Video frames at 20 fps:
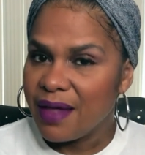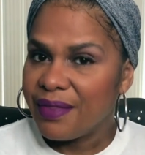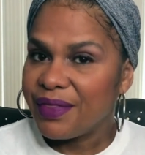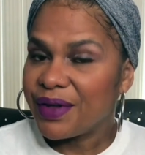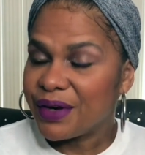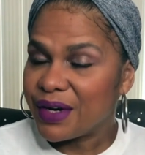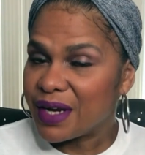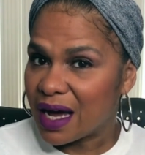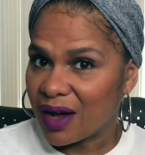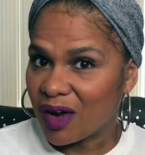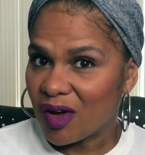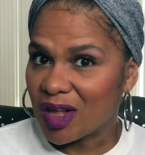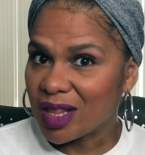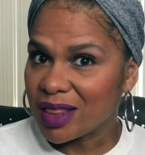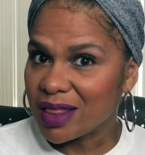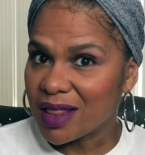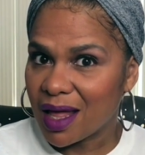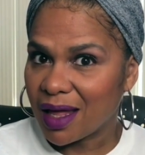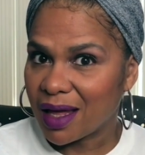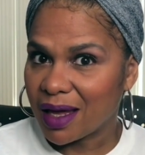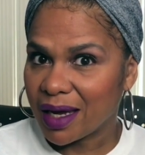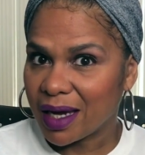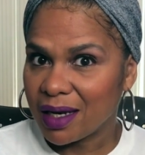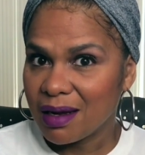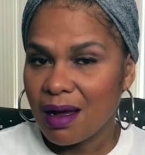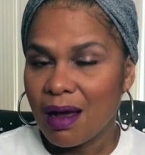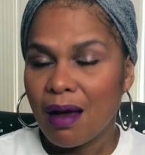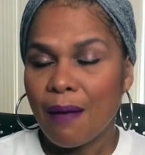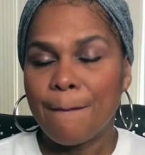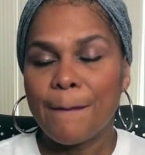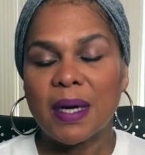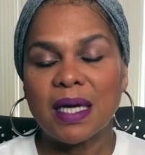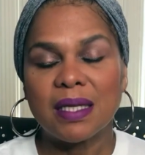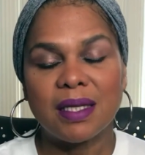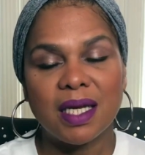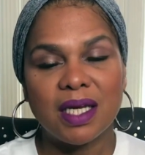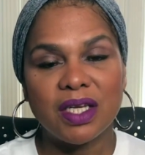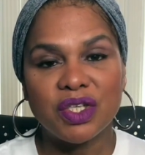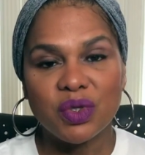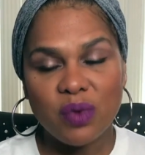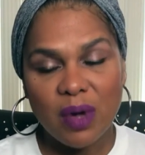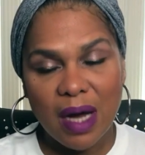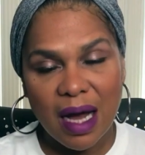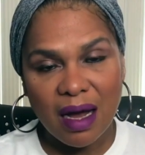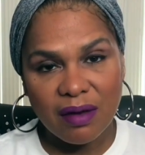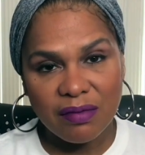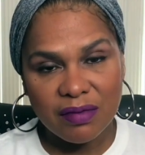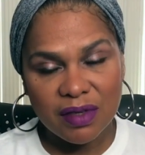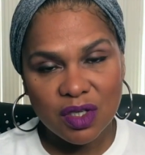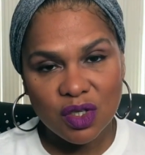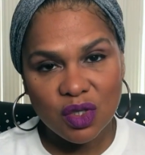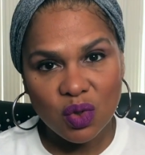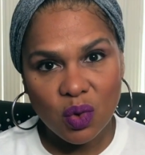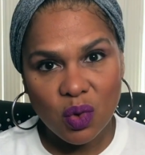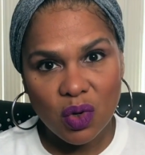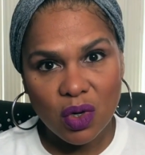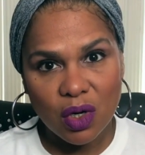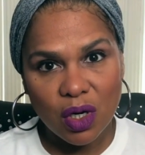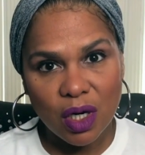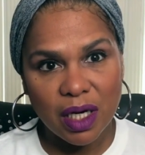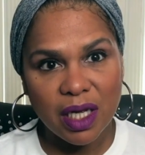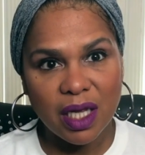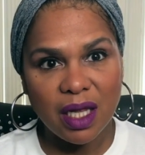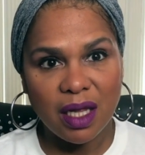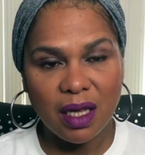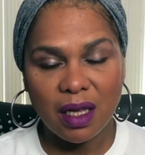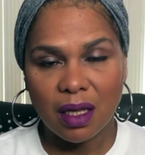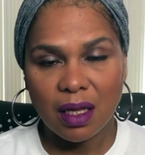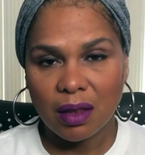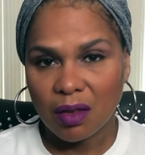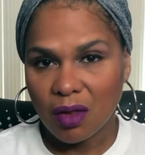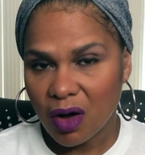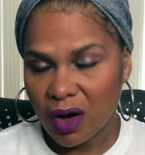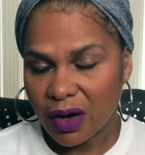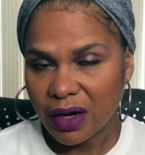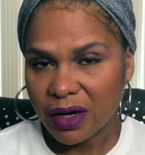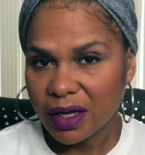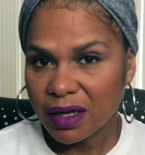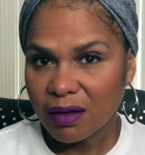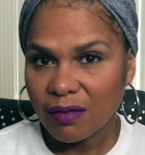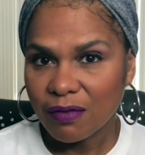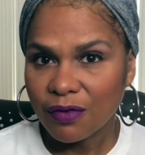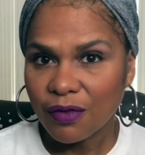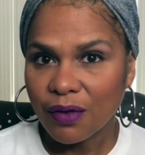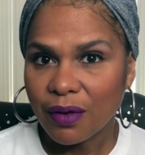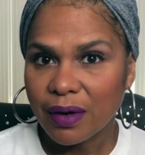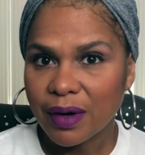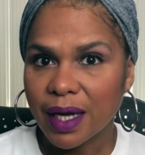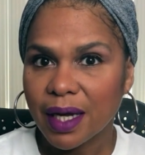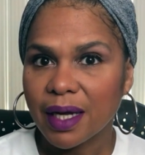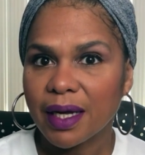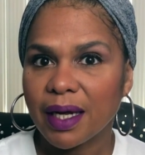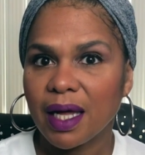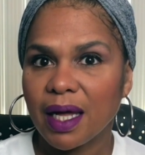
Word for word: They're not online, but they do have a store in Lauderhill, Florida,